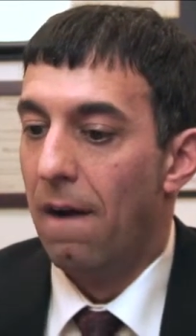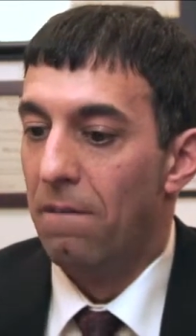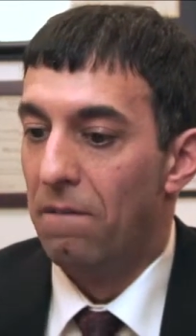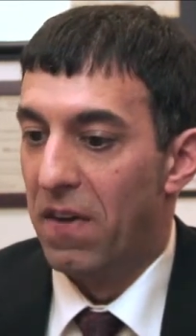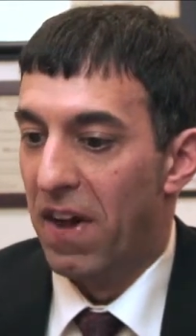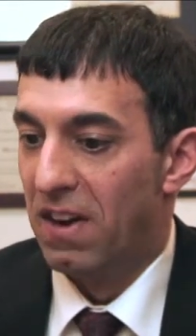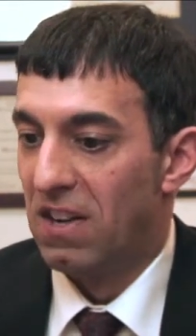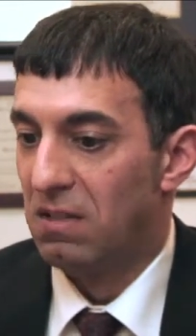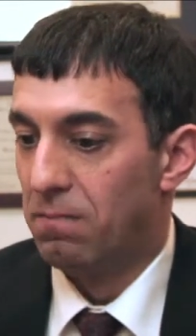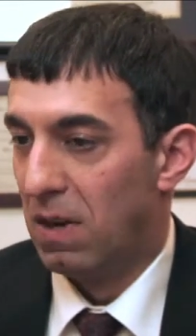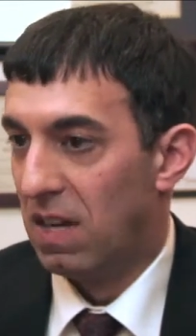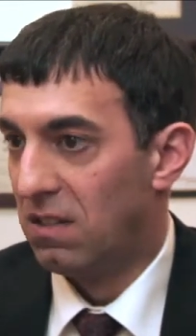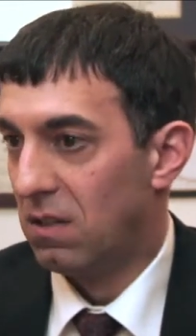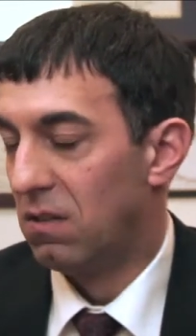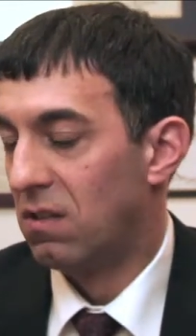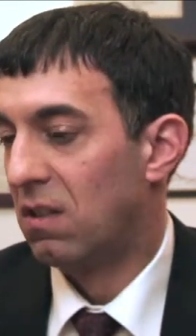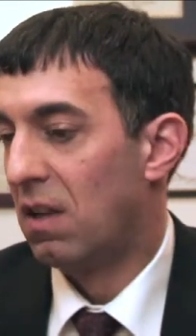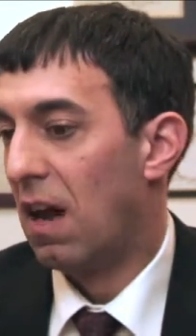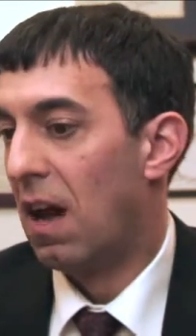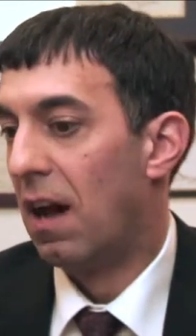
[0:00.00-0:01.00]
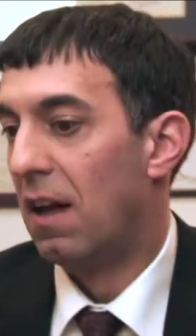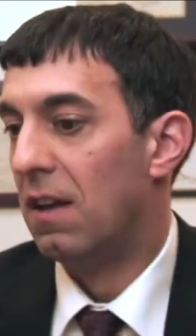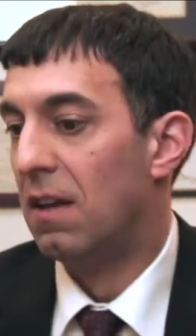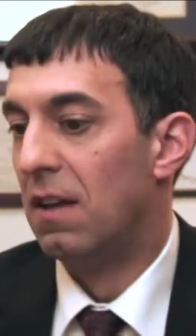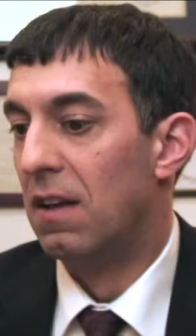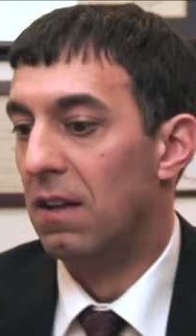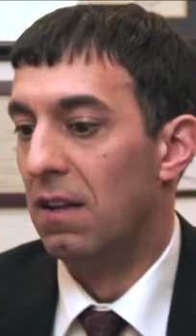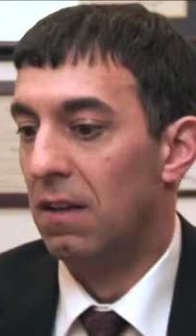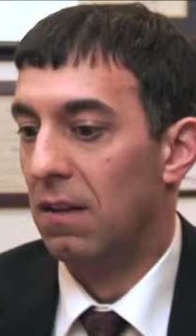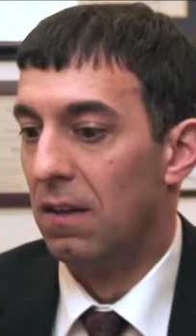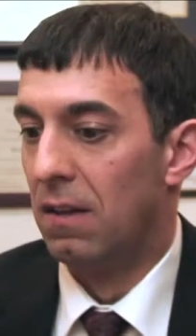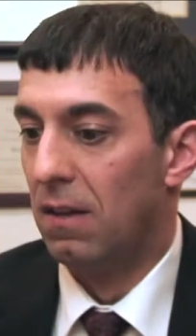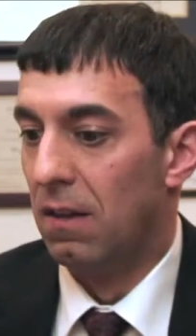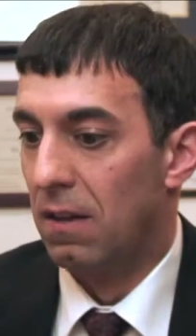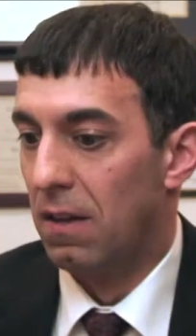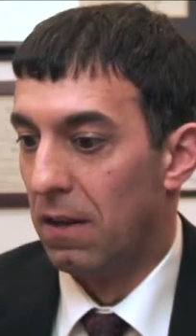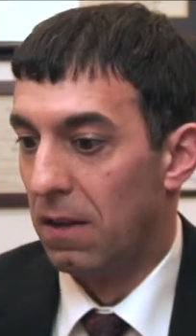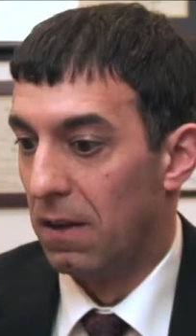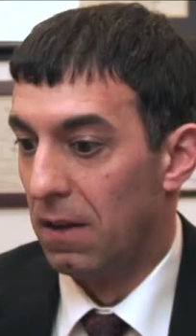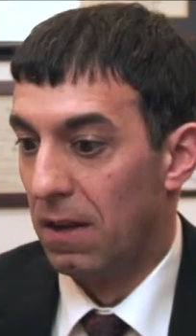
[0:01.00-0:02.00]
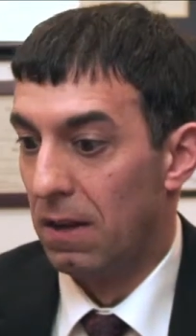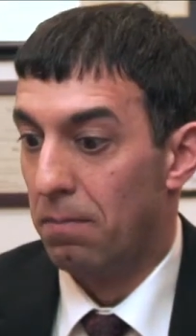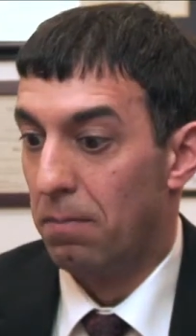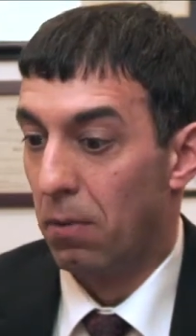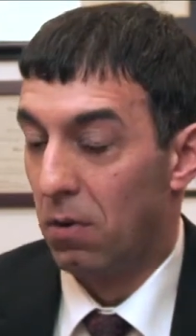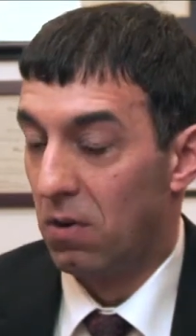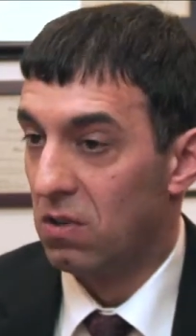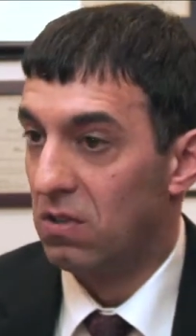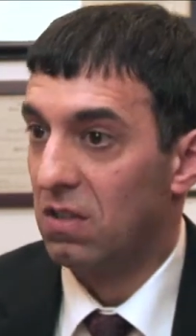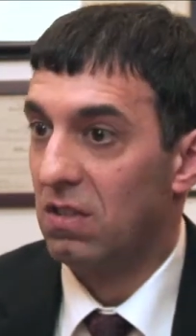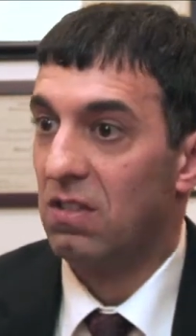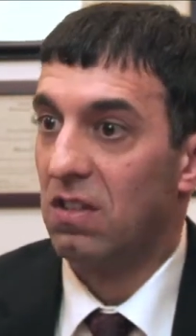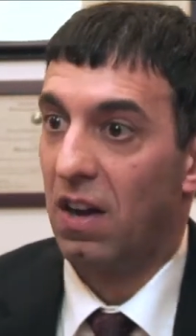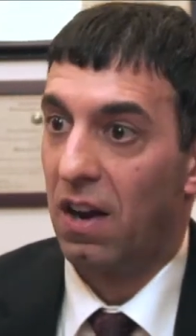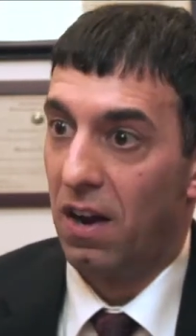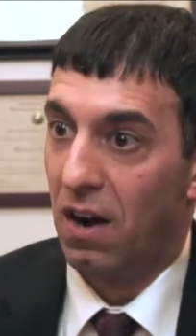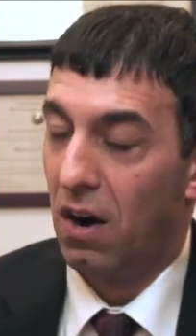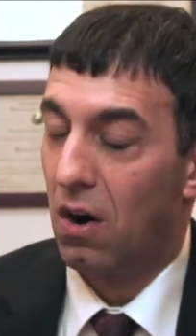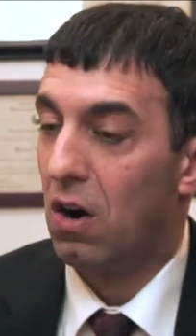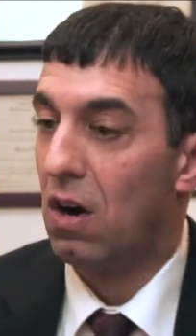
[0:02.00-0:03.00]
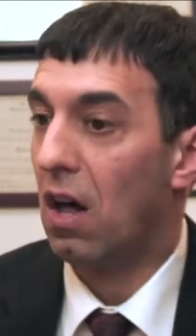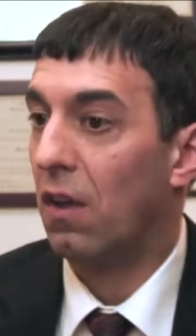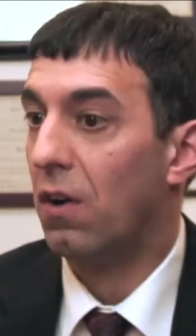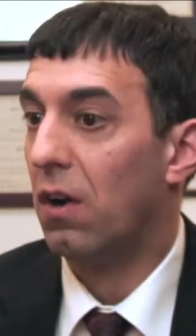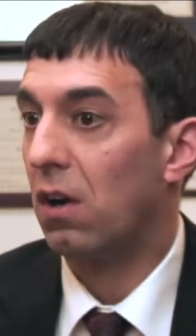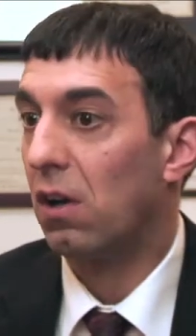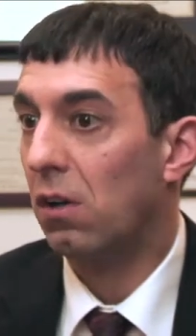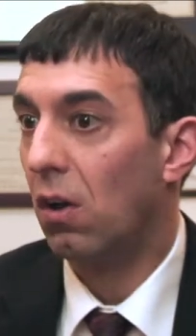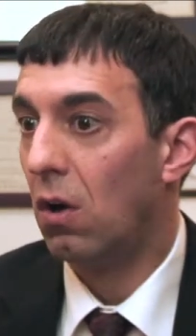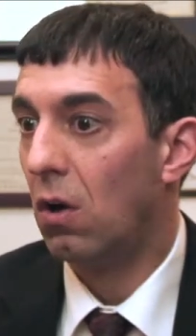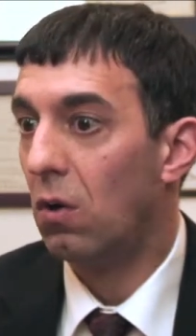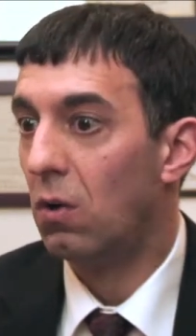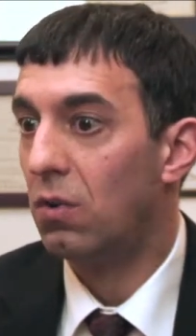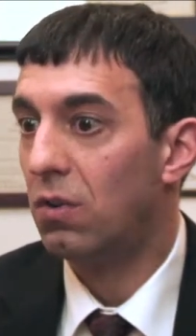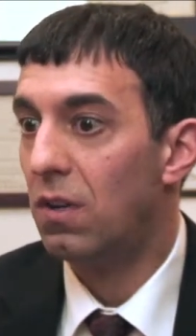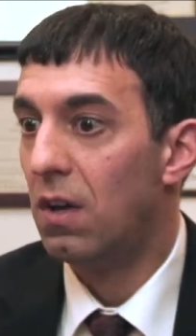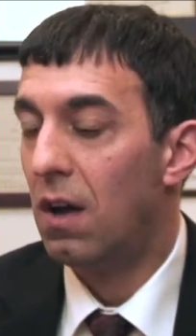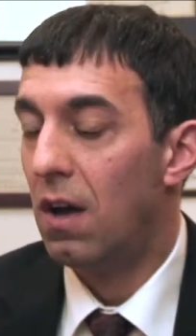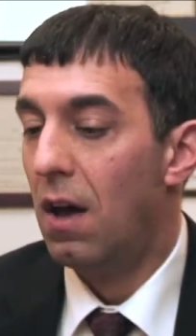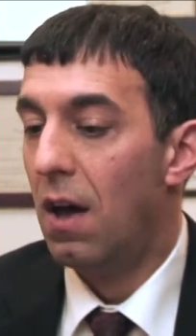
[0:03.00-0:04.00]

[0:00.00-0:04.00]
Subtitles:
That asbestos got in the person's hair and on their clothes,